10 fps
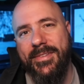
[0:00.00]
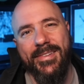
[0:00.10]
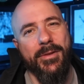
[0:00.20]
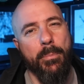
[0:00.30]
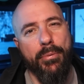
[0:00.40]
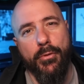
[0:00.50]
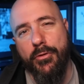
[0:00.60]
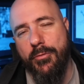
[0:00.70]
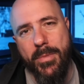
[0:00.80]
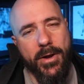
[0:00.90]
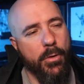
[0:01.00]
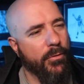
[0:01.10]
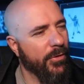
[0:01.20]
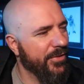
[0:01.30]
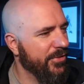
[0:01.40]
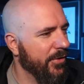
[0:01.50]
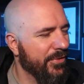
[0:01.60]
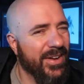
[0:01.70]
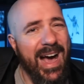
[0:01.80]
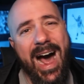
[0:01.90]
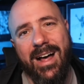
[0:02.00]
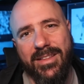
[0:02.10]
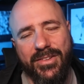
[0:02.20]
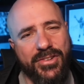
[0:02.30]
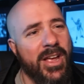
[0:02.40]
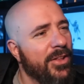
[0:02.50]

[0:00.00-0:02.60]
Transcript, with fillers: his improvement over his years in college